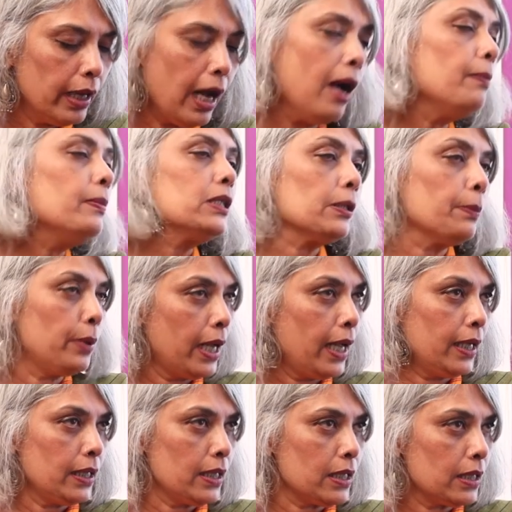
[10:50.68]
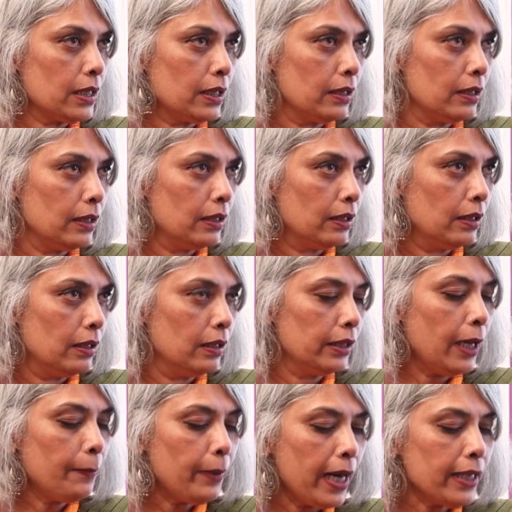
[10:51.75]
Ram is a brand.
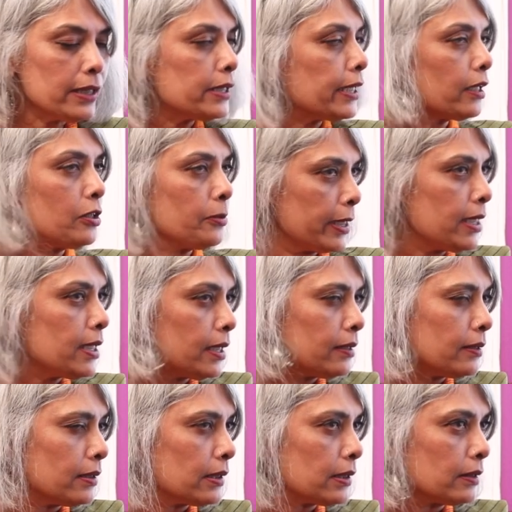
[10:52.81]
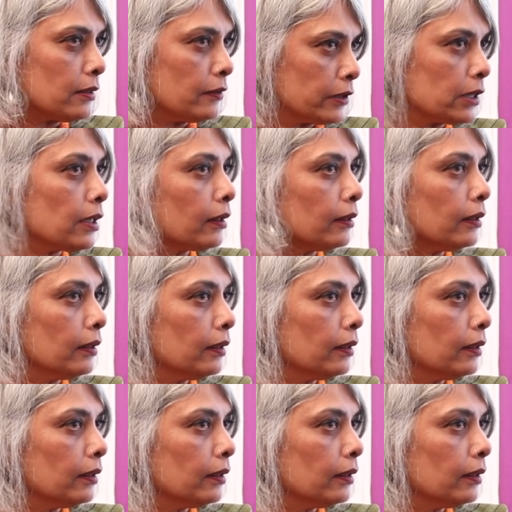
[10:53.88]
That brand has taken 20 years of struggle.